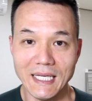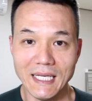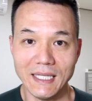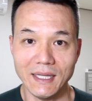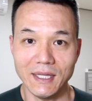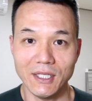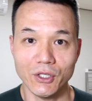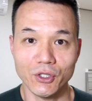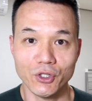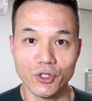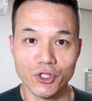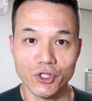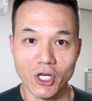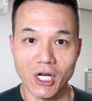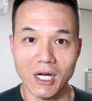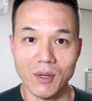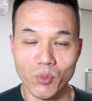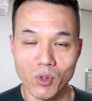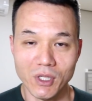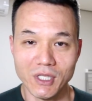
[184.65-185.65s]
get their
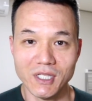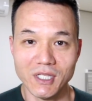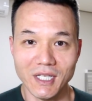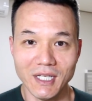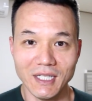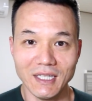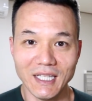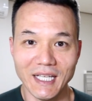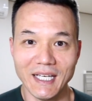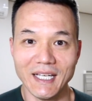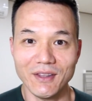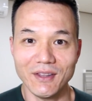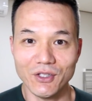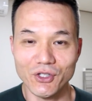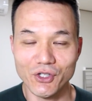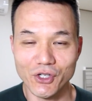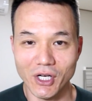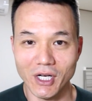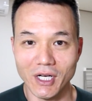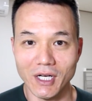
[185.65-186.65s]
job, once they land the
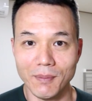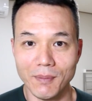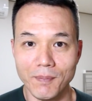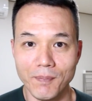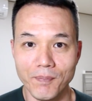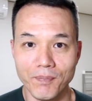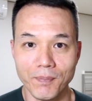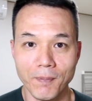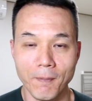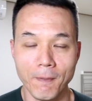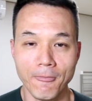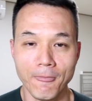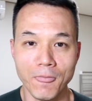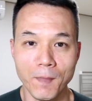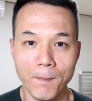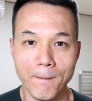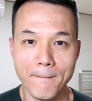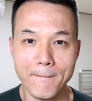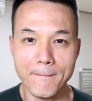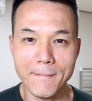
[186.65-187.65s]
job,
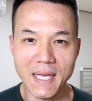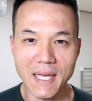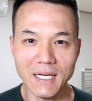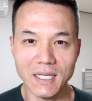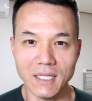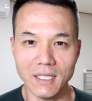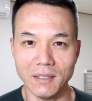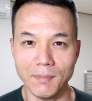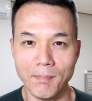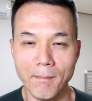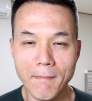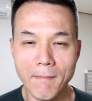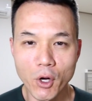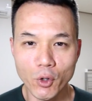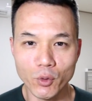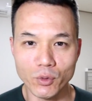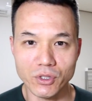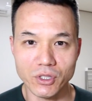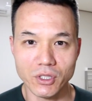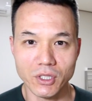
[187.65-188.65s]

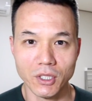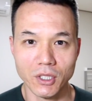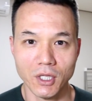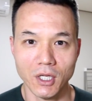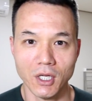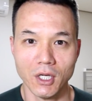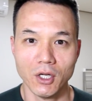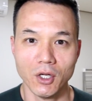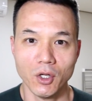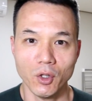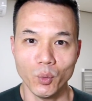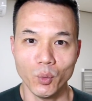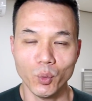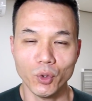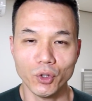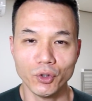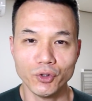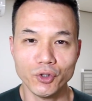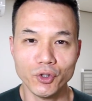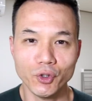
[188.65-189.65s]
most
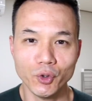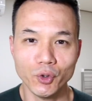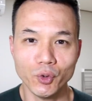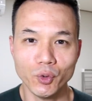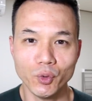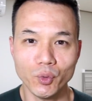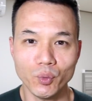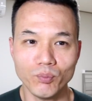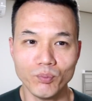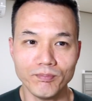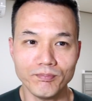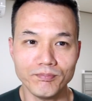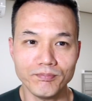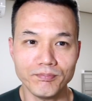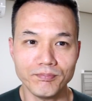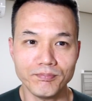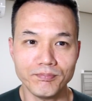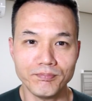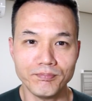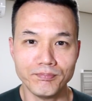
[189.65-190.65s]
will do
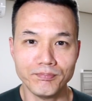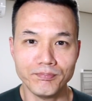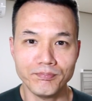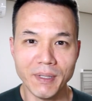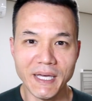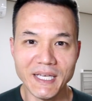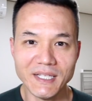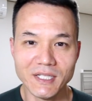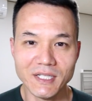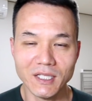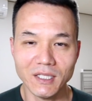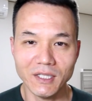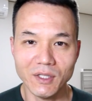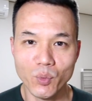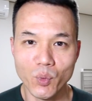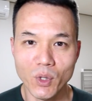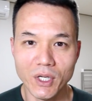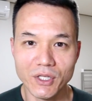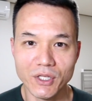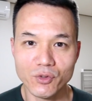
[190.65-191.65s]
basically
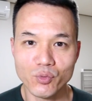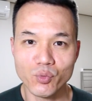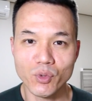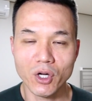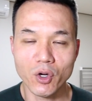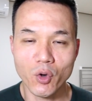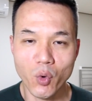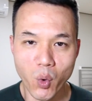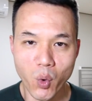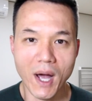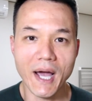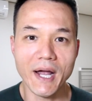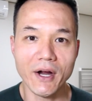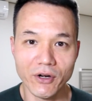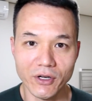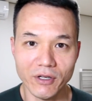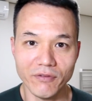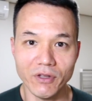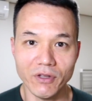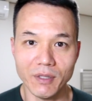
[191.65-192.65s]
what is
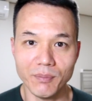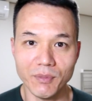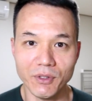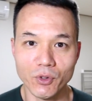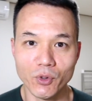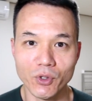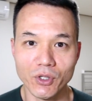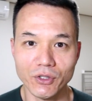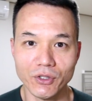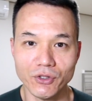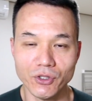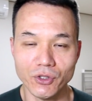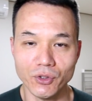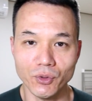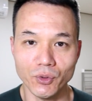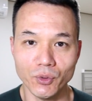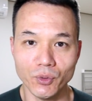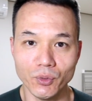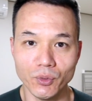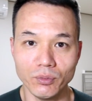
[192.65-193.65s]
required of them in order
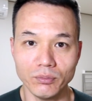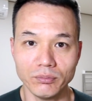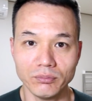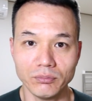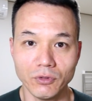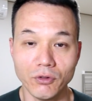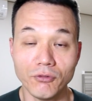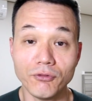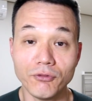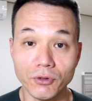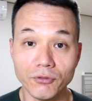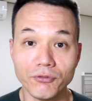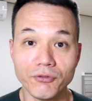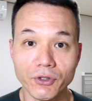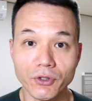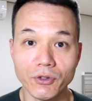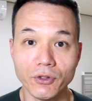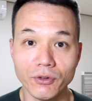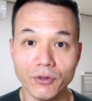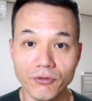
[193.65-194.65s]
to
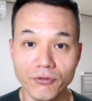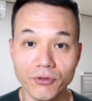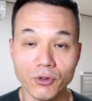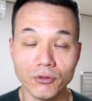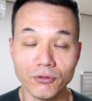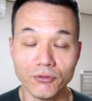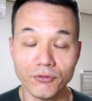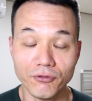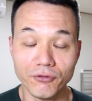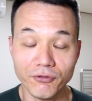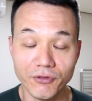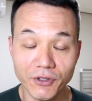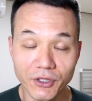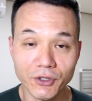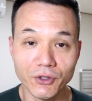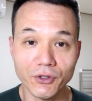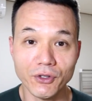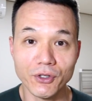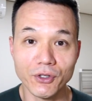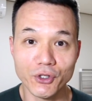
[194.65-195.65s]

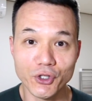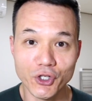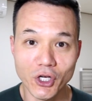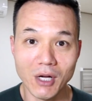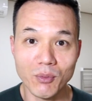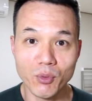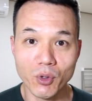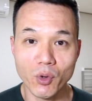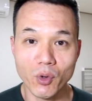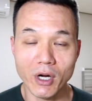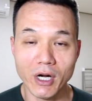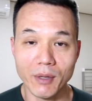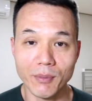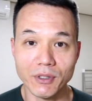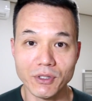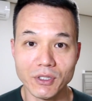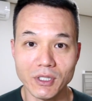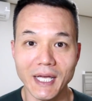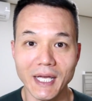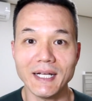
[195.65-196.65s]
fulfill their job
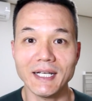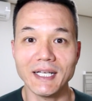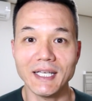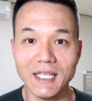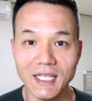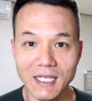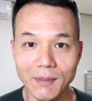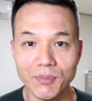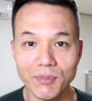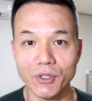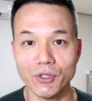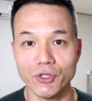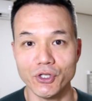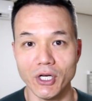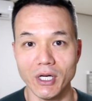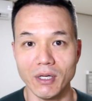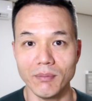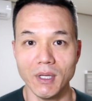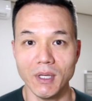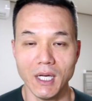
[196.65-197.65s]
requirements and to keep their
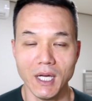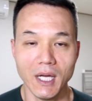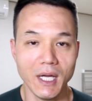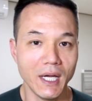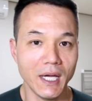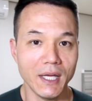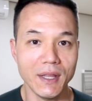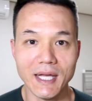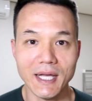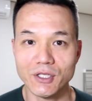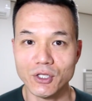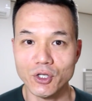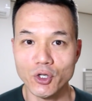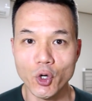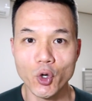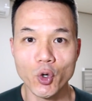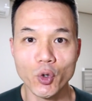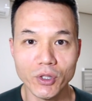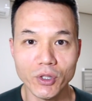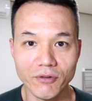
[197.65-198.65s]
job. And that's
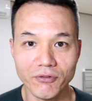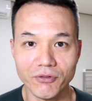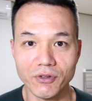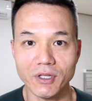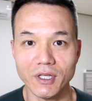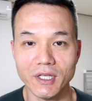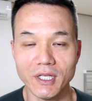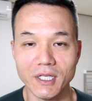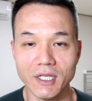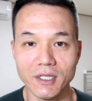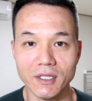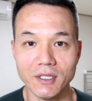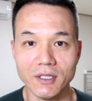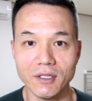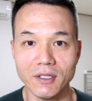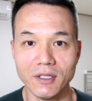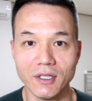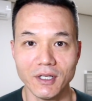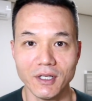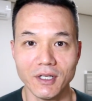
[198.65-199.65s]
no different
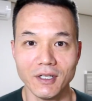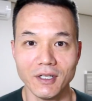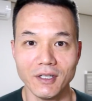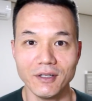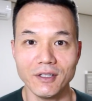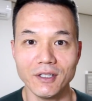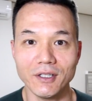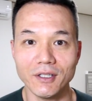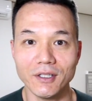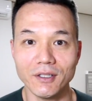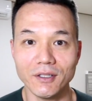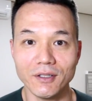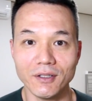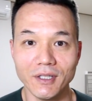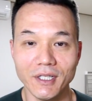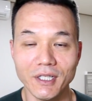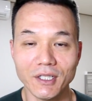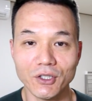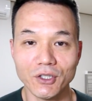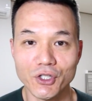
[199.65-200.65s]
than the
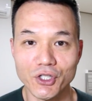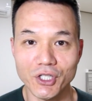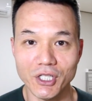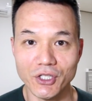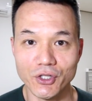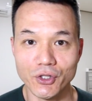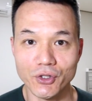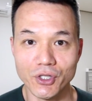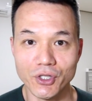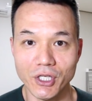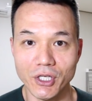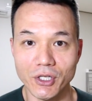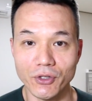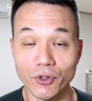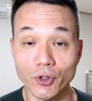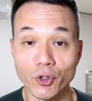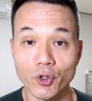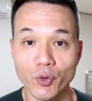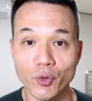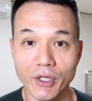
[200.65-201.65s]
English teachers here,
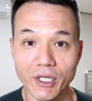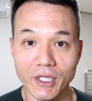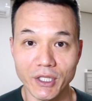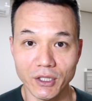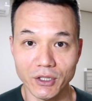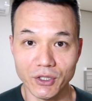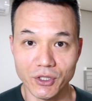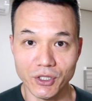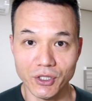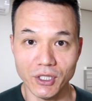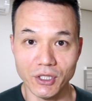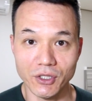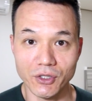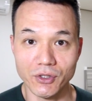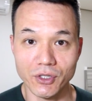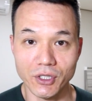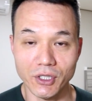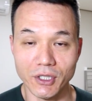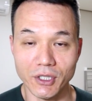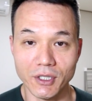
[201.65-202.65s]
the Korean English
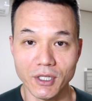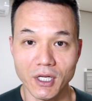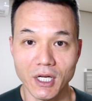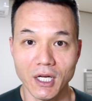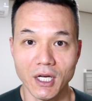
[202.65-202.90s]
teachers here.